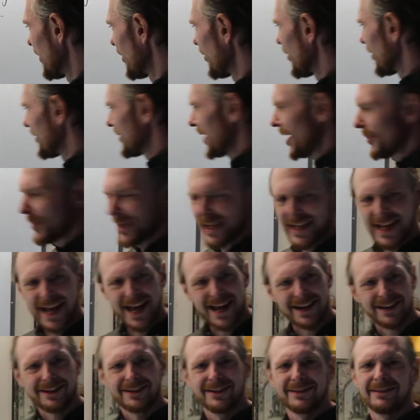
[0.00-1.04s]
So the same
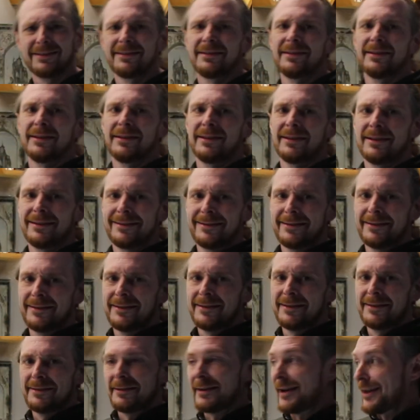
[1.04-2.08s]
again.
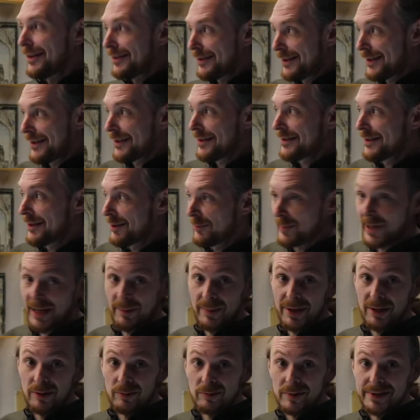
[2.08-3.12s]
I think there may
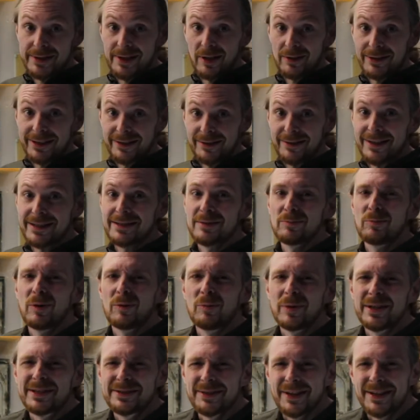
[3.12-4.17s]
be a result here. This is
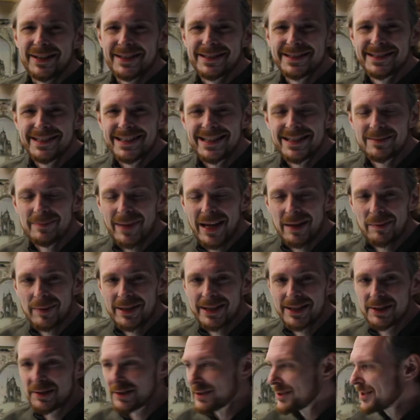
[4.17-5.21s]
what we try to see as
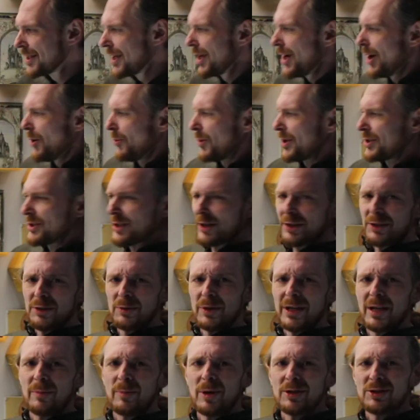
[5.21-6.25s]
mathematicians. We start
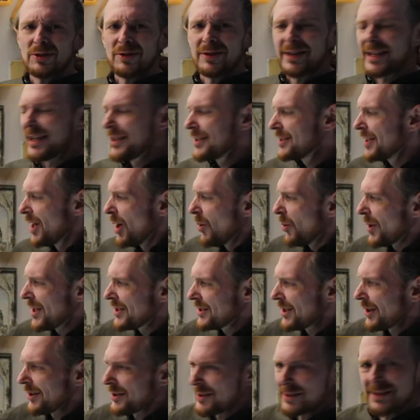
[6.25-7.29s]
doing a bunch of things. We
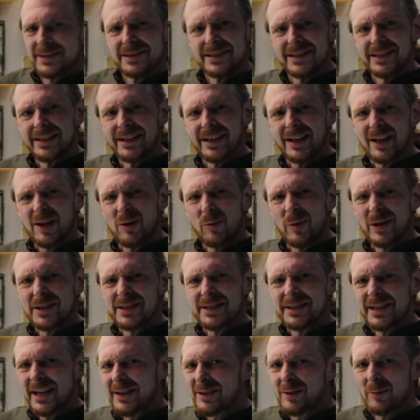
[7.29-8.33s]
start seeing a
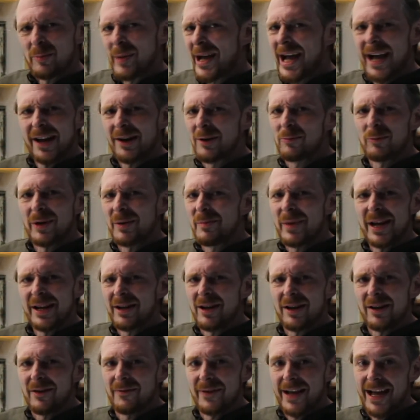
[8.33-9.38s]
coincidental pattern we may
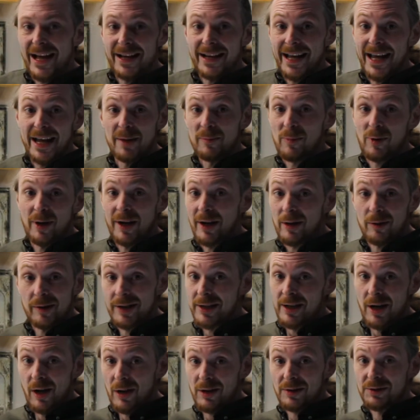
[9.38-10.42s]
not have had a
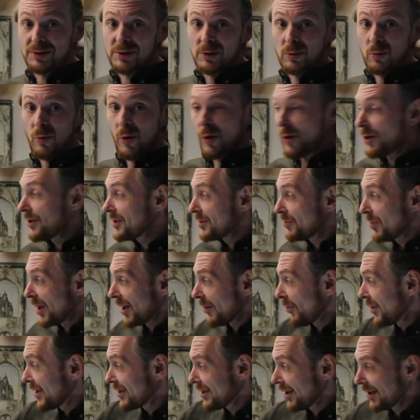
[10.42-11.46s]
priori knowledge towards,
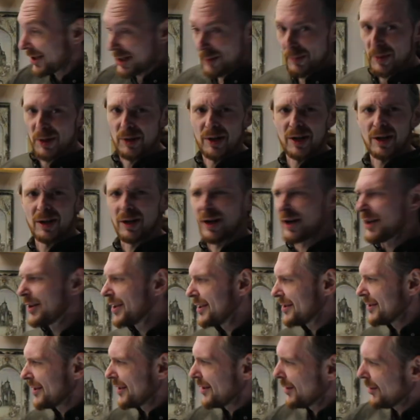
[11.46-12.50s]
but we start computing a lot of
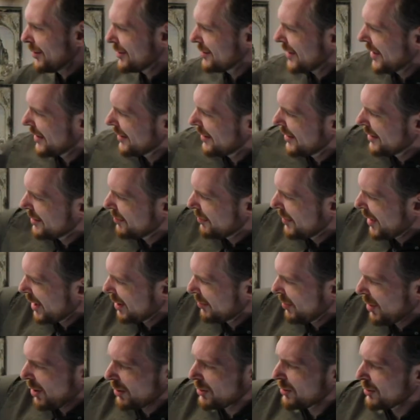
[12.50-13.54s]
these, and it looks like these
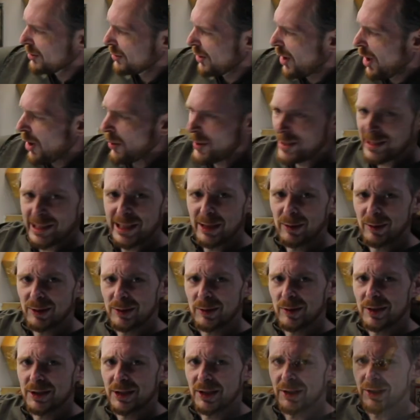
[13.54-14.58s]
mixed partials are always equal to each